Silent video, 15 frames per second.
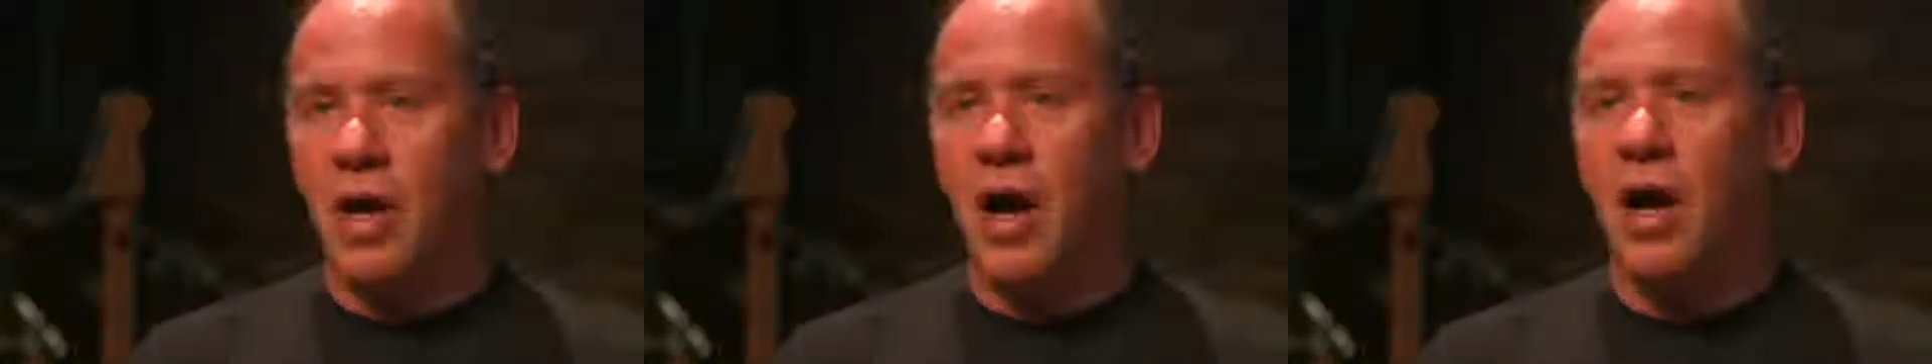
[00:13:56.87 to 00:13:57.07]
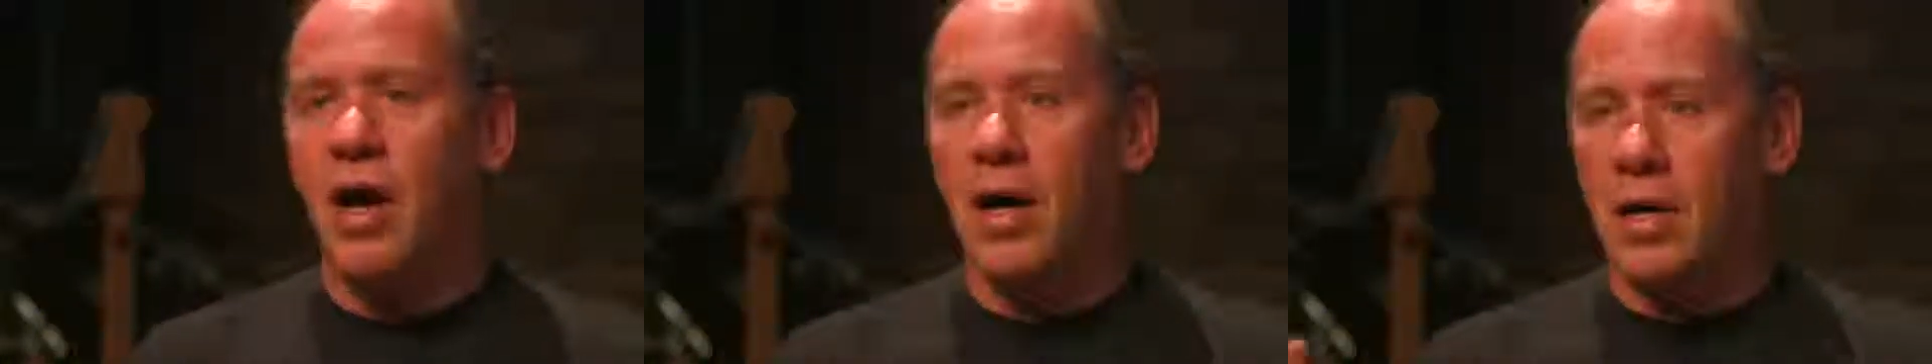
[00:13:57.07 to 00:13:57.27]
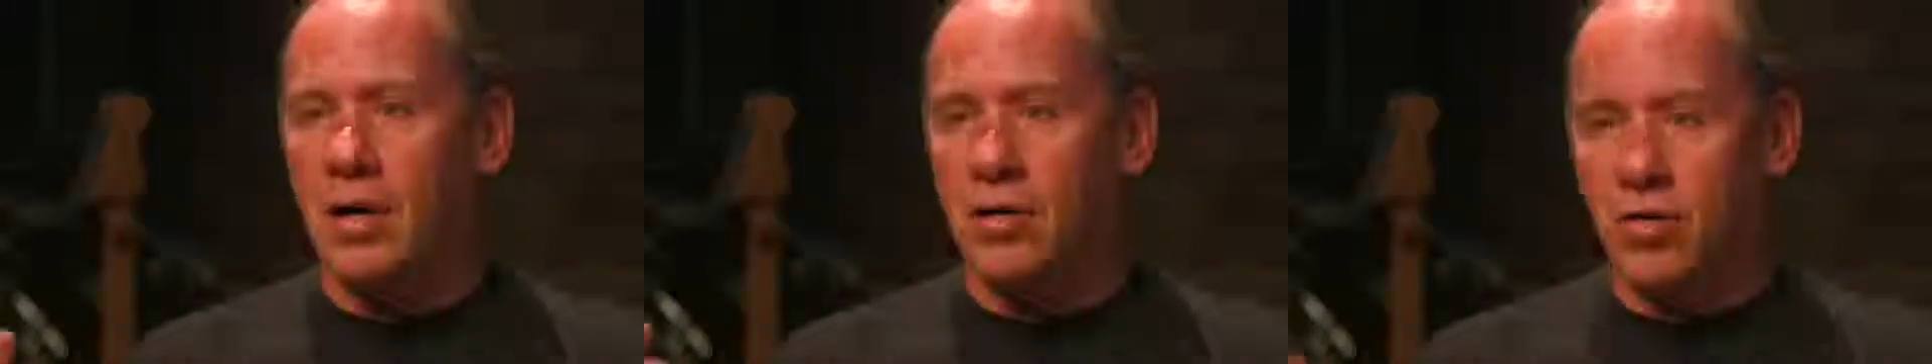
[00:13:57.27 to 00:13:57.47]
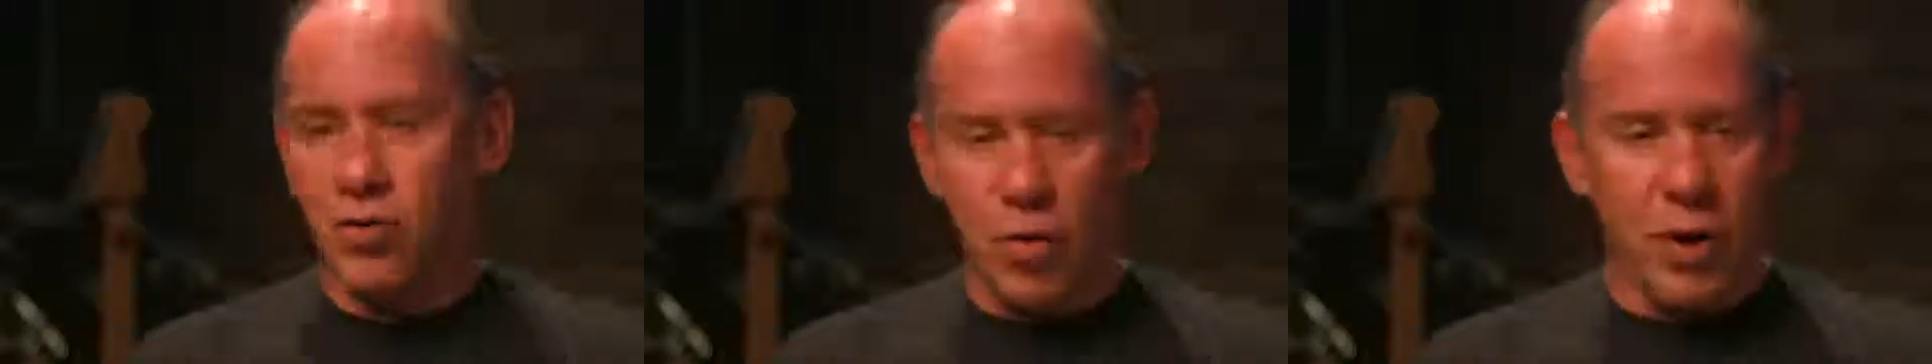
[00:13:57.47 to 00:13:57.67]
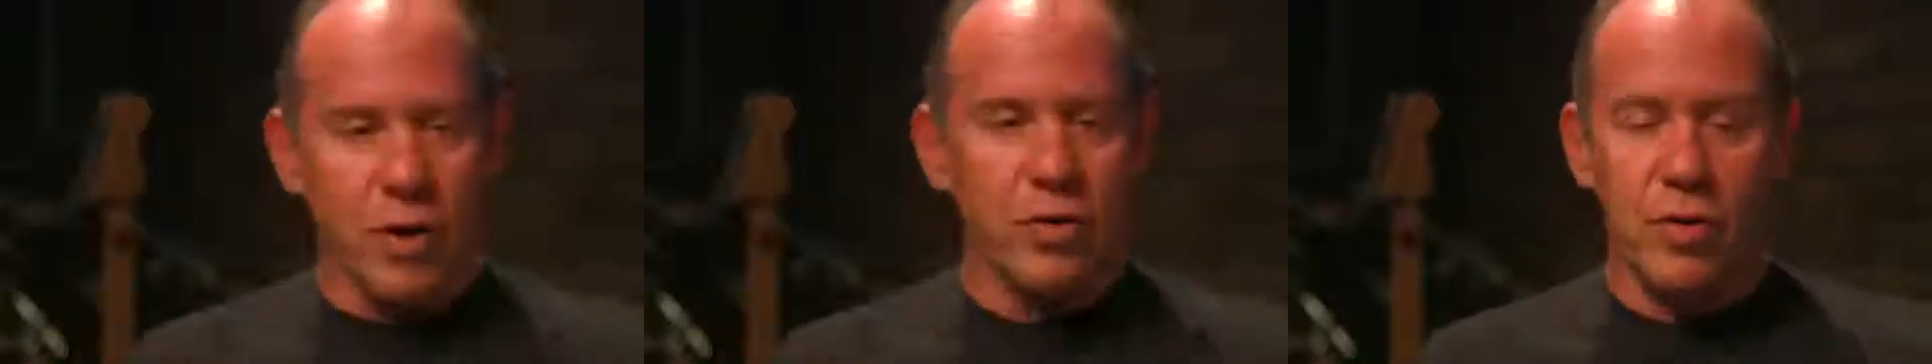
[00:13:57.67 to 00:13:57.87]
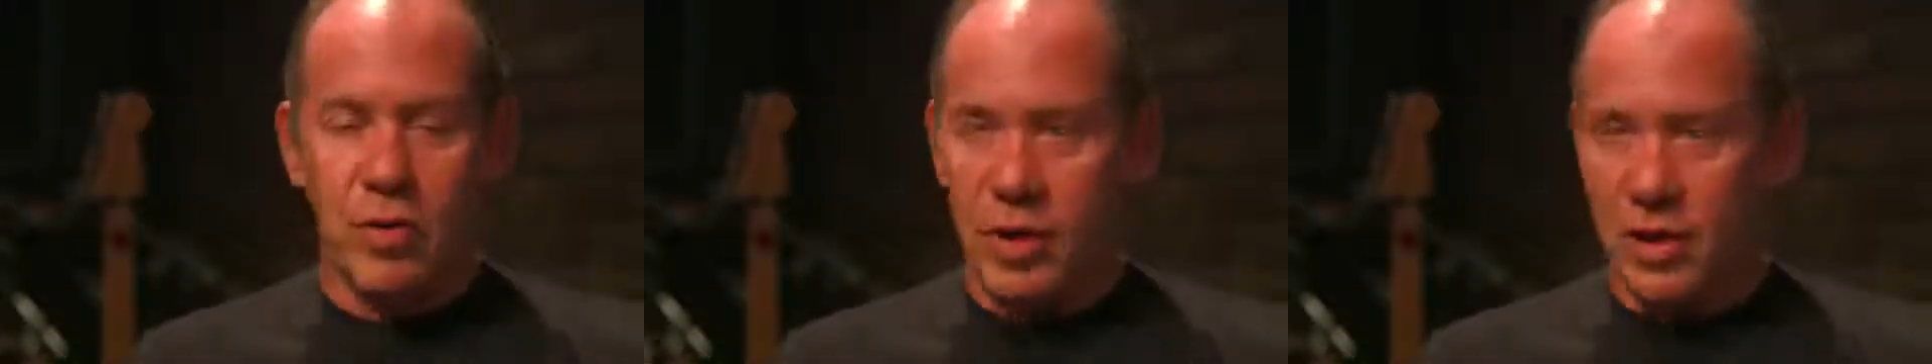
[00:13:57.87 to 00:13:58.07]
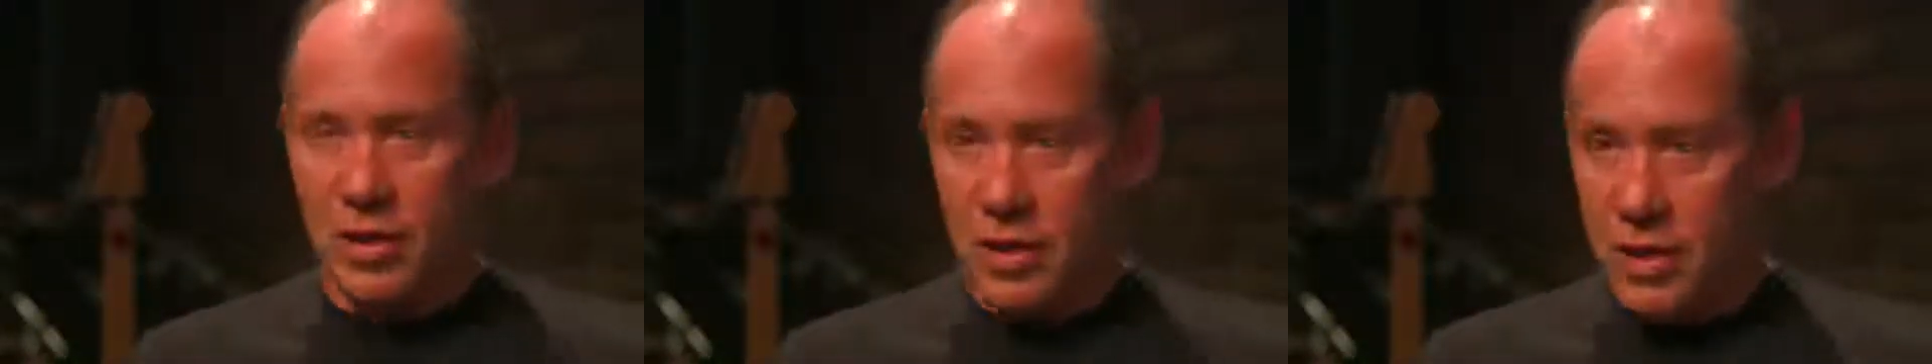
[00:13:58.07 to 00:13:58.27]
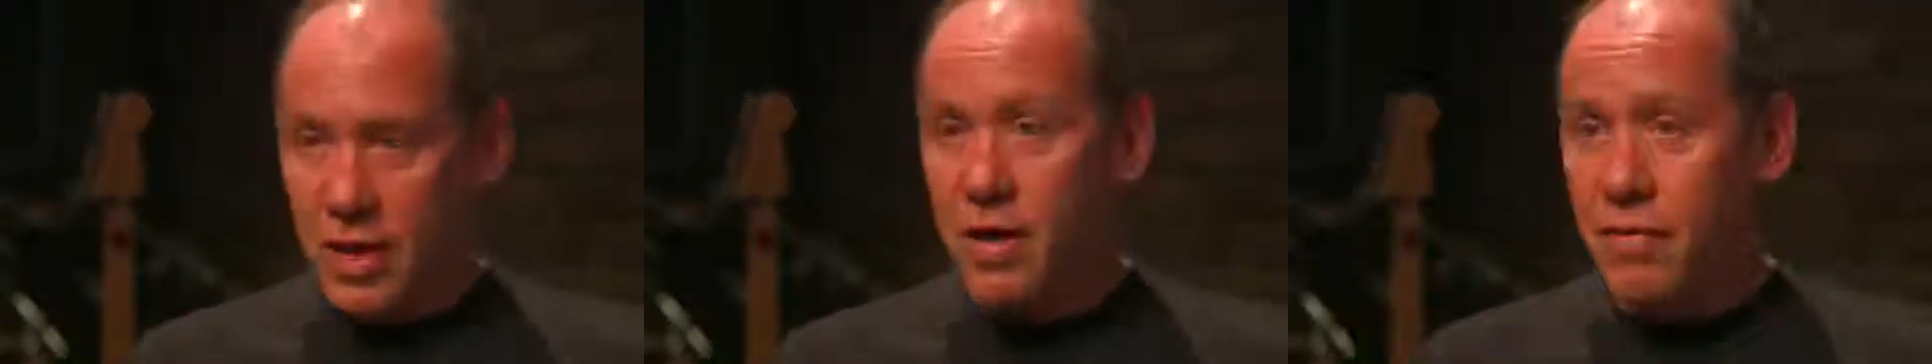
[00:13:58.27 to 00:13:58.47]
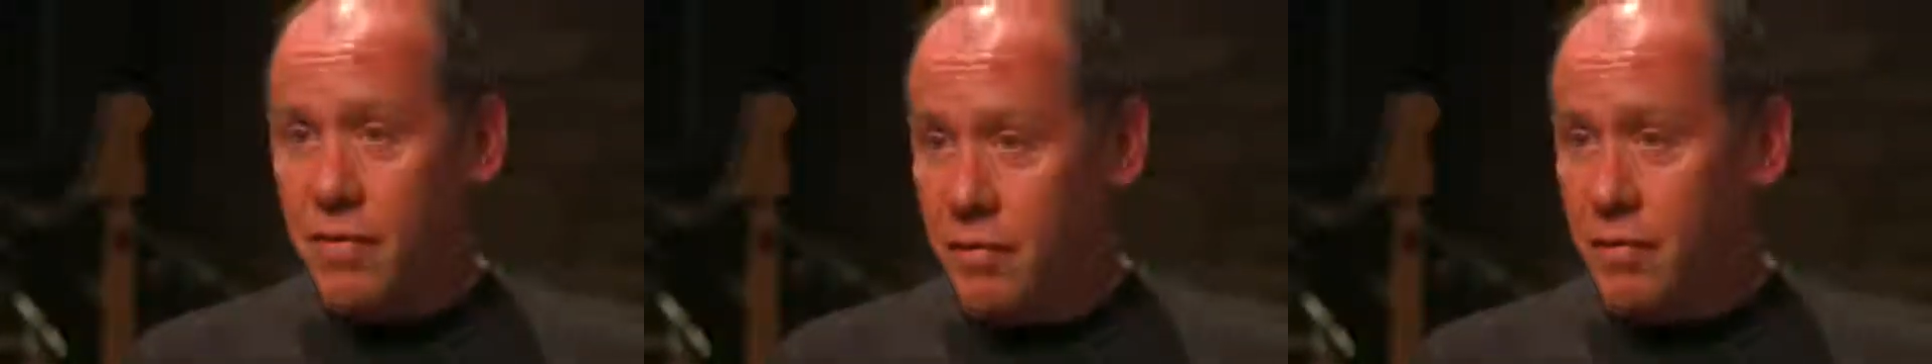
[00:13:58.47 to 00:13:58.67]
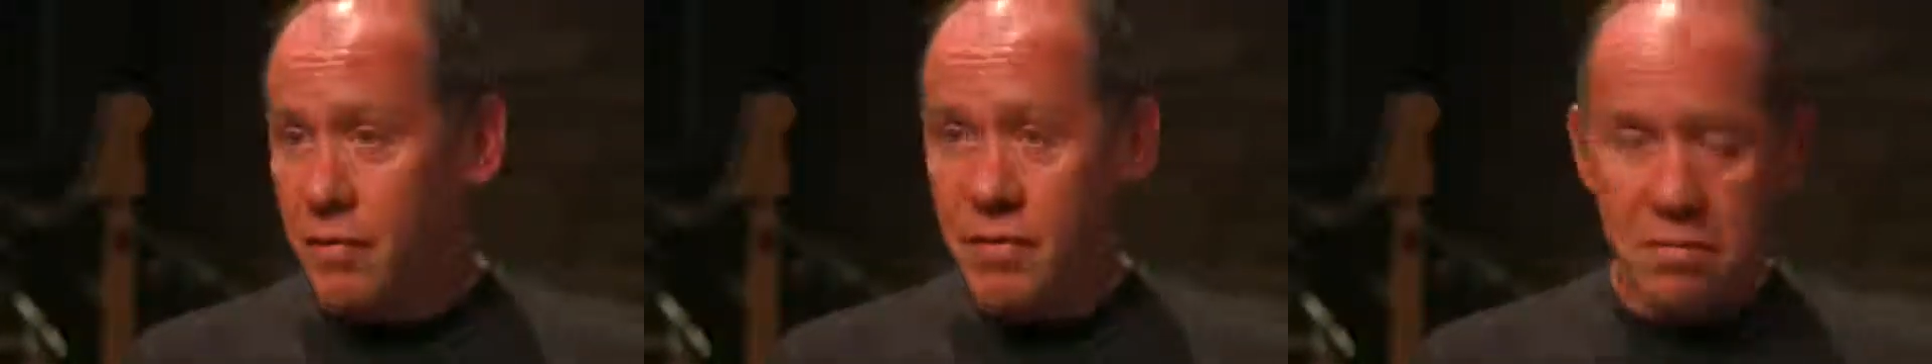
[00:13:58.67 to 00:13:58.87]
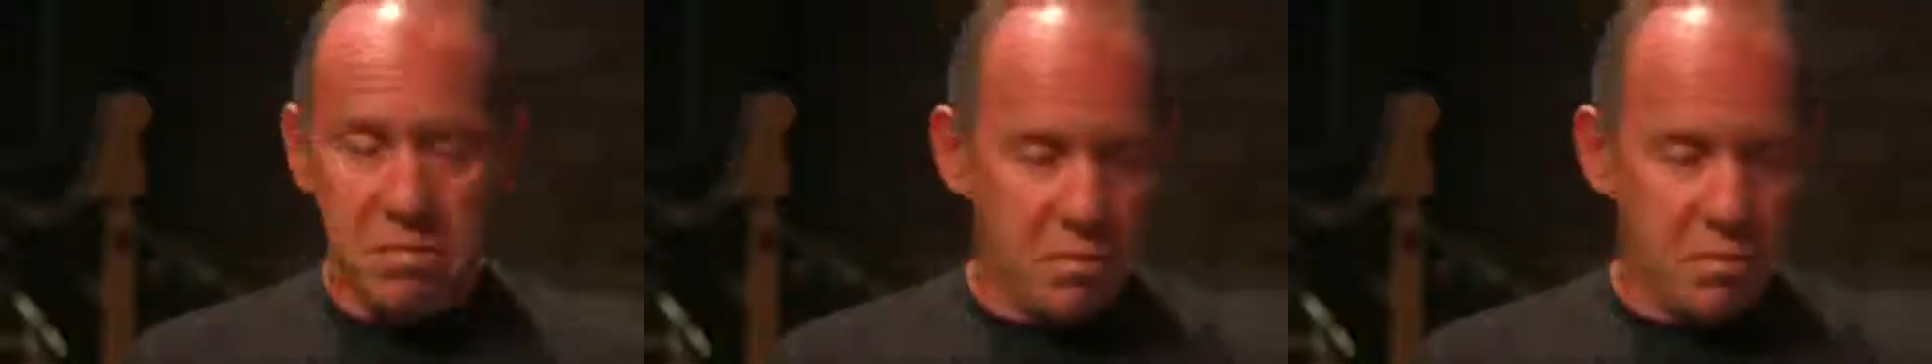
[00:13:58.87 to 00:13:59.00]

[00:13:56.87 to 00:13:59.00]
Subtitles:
are structured and stiff